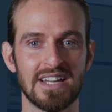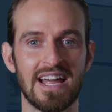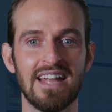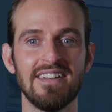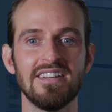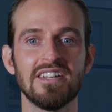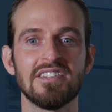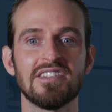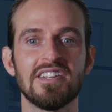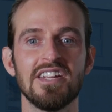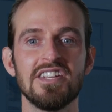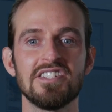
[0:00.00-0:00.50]

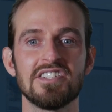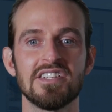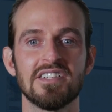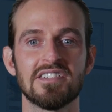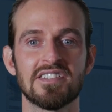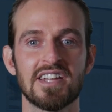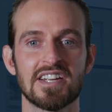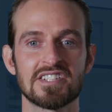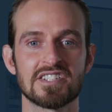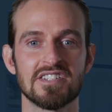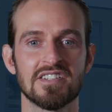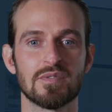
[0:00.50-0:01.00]
and the teaching
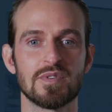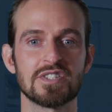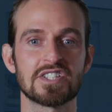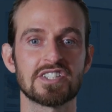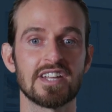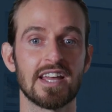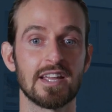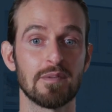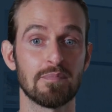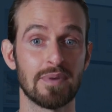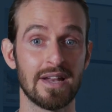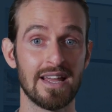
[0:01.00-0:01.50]
sessions which
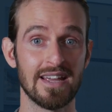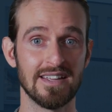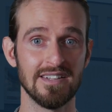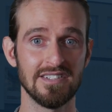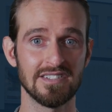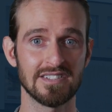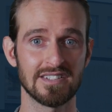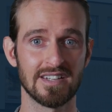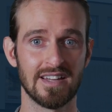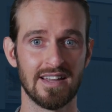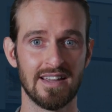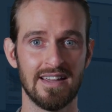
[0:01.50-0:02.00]
take
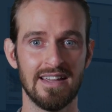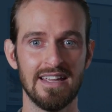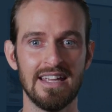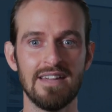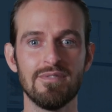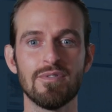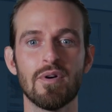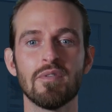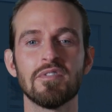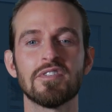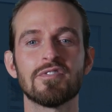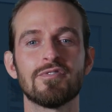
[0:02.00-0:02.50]
place
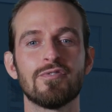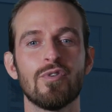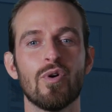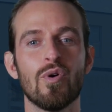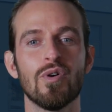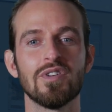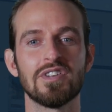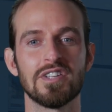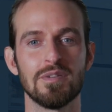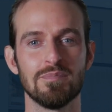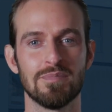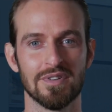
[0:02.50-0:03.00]
involves
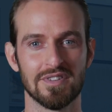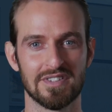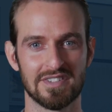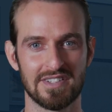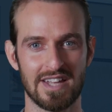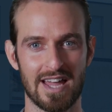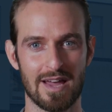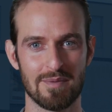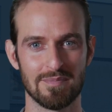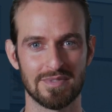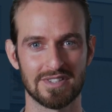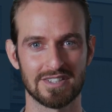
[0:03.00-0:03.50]
4 simple
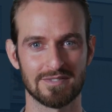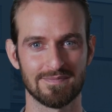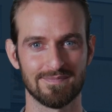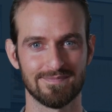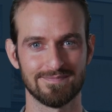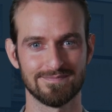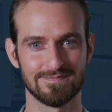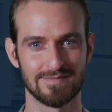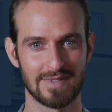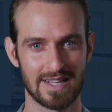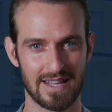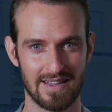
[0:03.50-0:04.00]
steps.
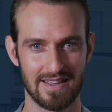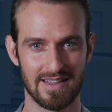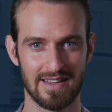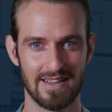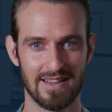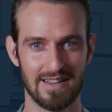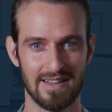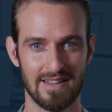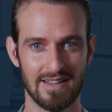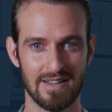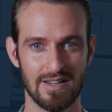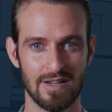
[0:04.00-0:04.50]

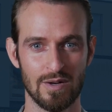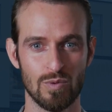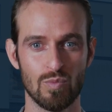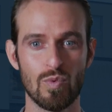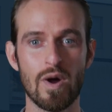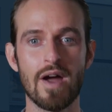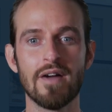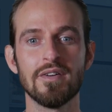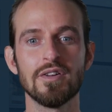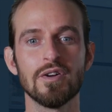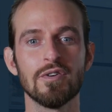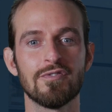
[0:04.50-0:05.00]

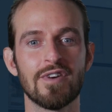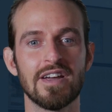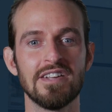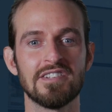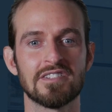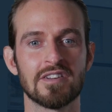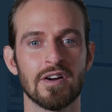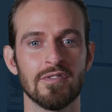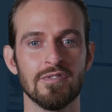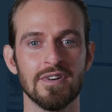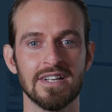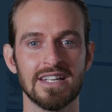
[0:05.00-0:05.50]
Wearing your
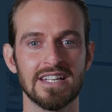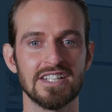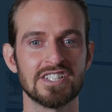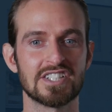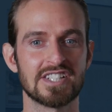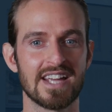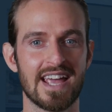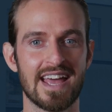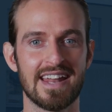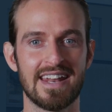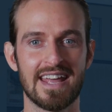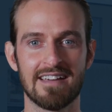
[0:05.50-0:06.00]
face covering in
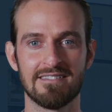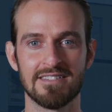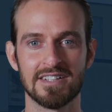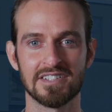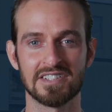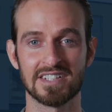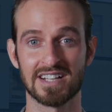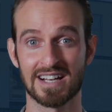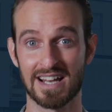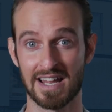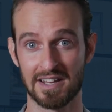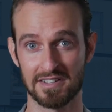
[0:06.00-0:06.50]
shared
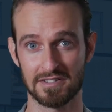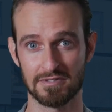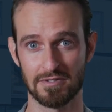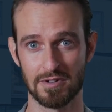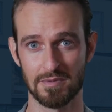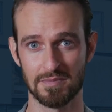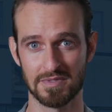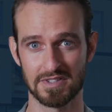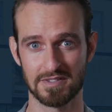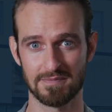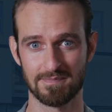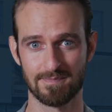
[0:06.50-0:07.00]
areas and
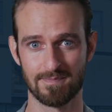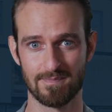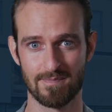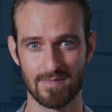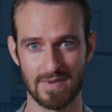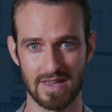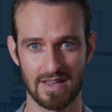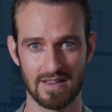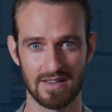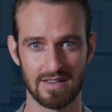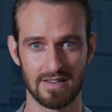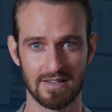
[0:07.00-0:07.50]
classrooms.
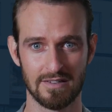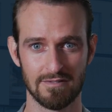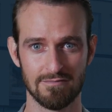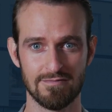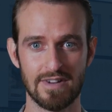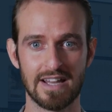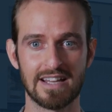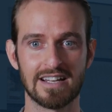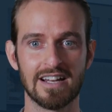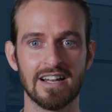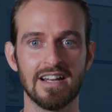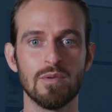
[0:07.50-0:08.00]

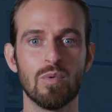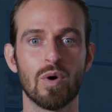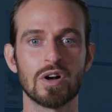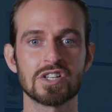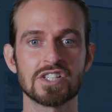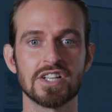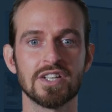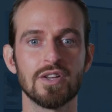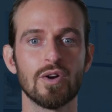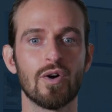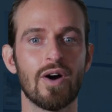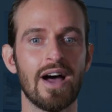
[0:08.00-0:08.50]
Regularly
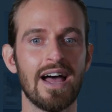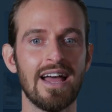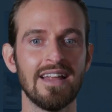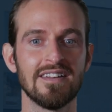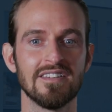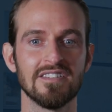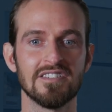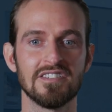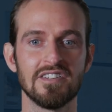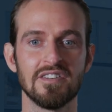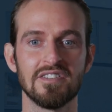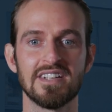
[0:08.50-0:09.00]
washing your
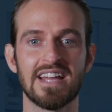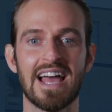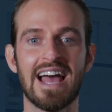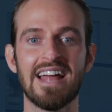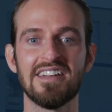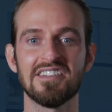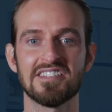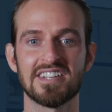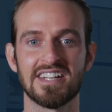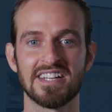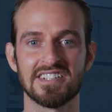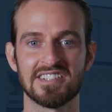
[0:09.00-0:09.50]
hands using
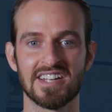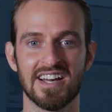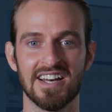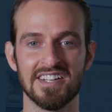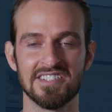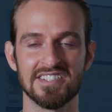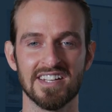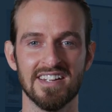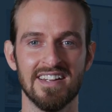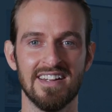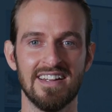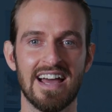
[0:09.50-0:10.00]
hand
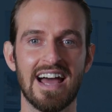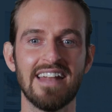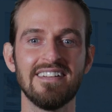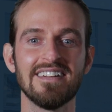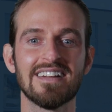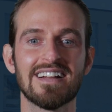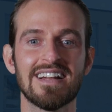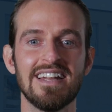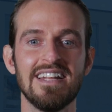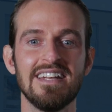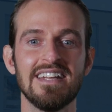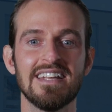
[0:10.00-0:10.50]
sanitizer and the
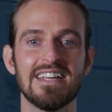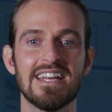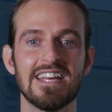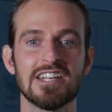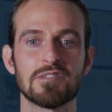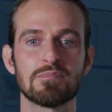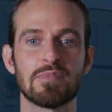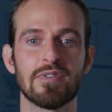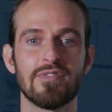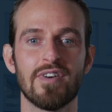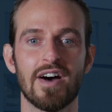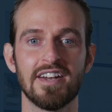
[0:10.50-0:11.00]
cleaning kits
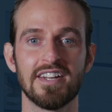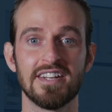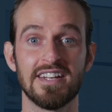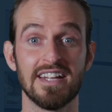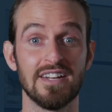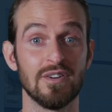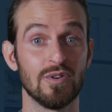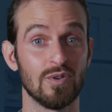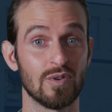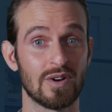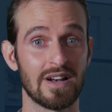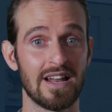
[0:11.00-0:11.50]
provided
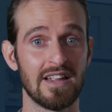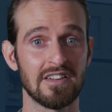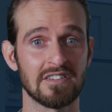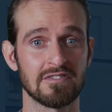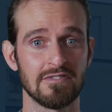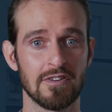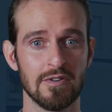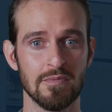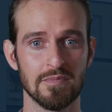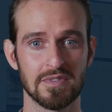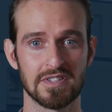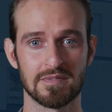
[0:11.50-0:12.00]
in all
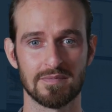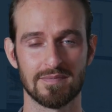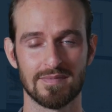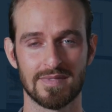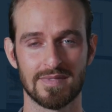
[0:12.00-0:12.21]
classrooms.